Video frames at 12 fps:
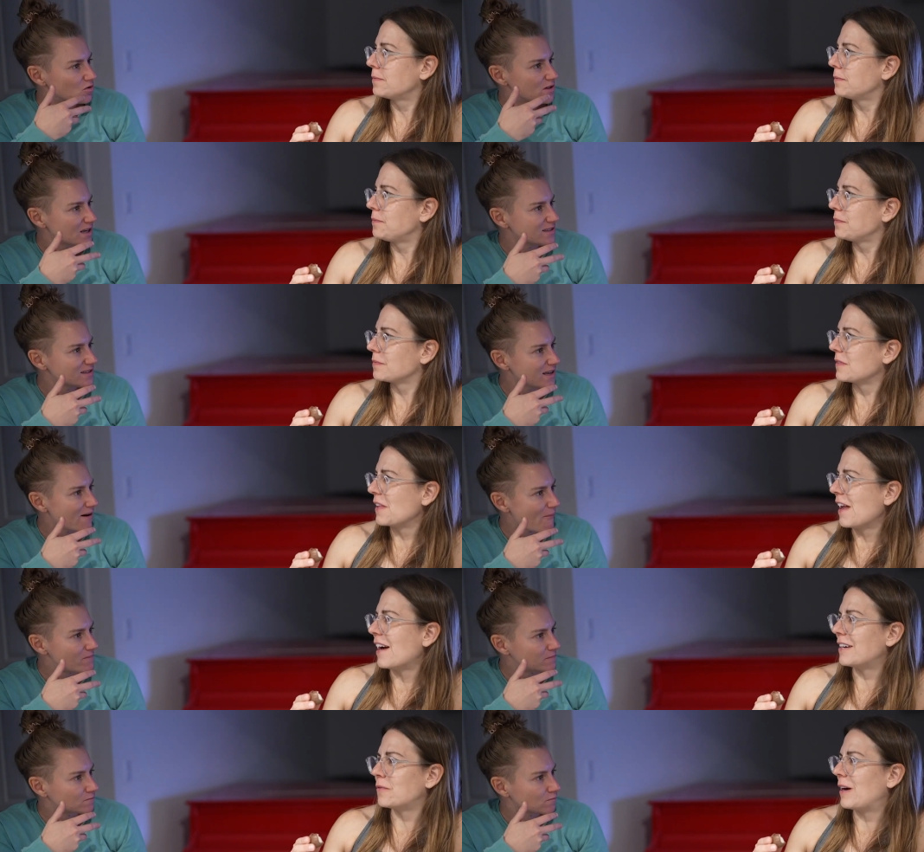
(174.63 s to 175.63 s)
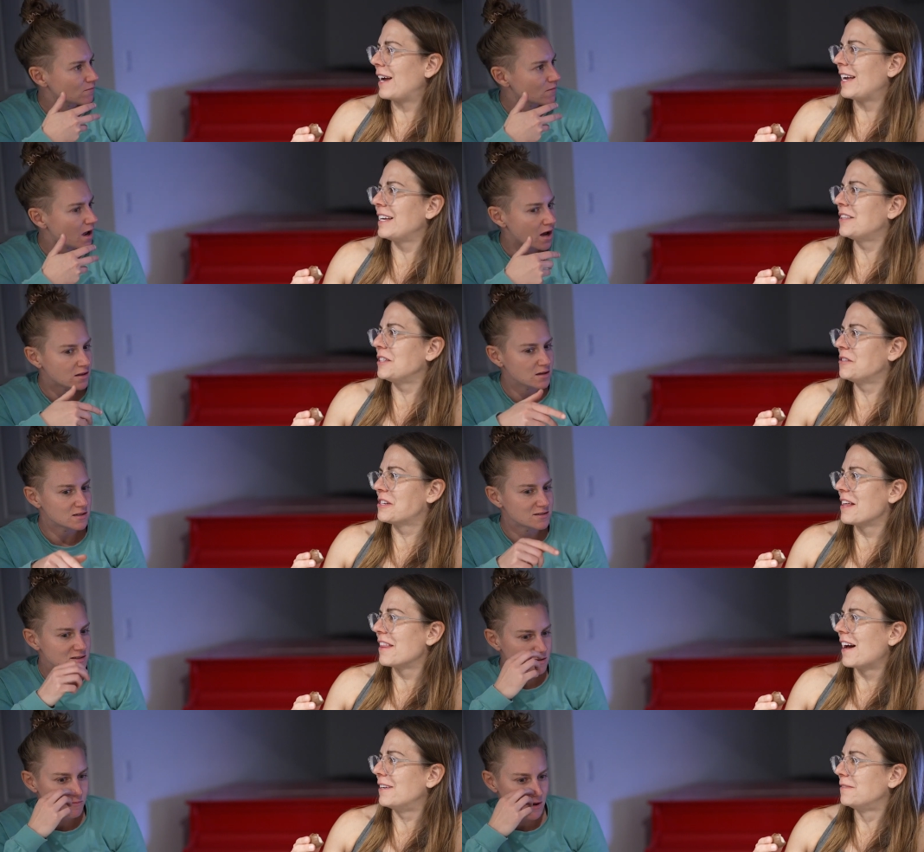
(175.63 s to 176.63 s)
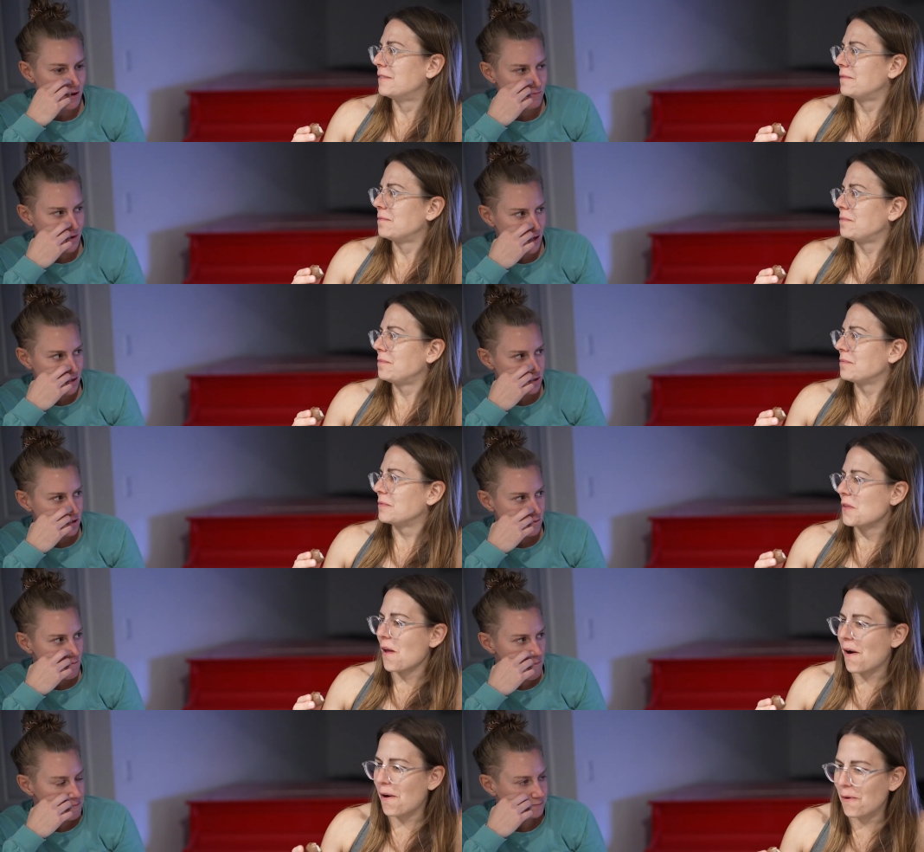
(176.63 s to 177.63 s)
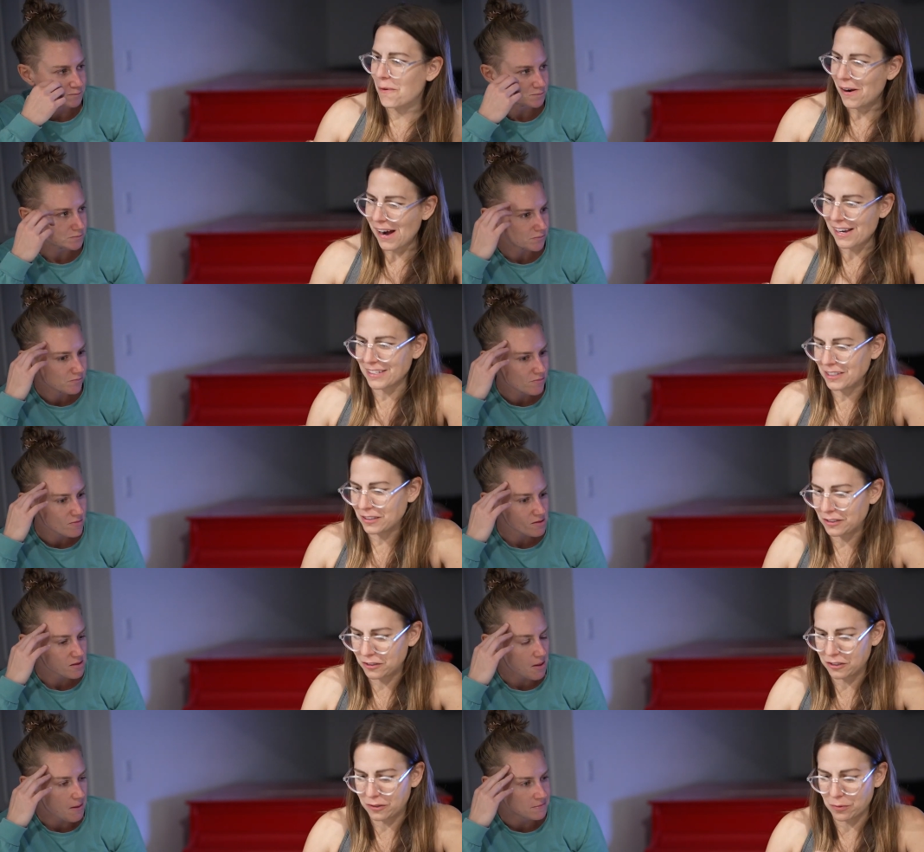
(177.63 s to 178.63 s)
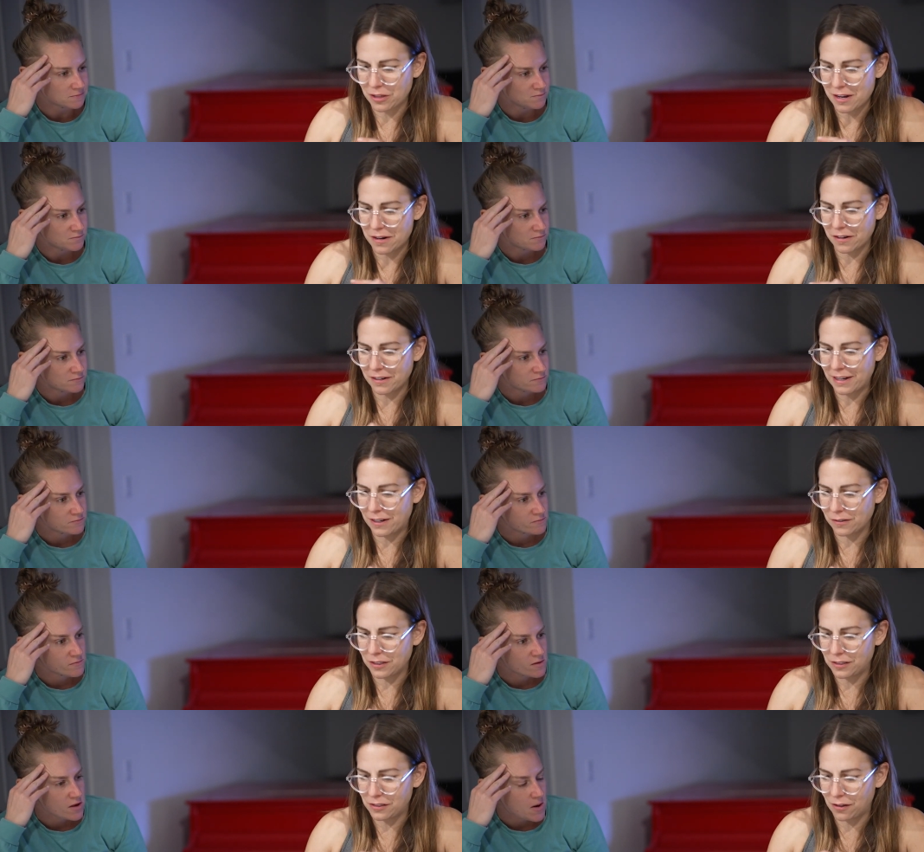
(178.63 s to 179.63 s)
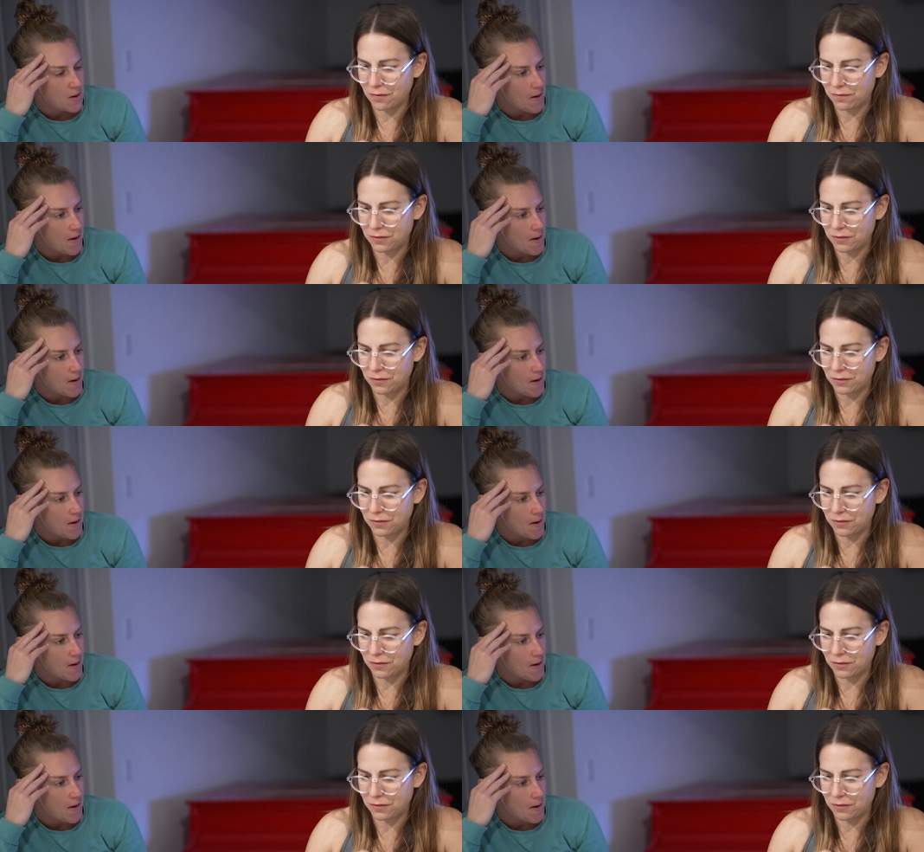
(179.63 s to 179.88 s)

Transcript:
Speaker 1: You taste that? Yeah, well, I hate that you said that. Is this a bad batch? No, I think this is just what they are now. This is the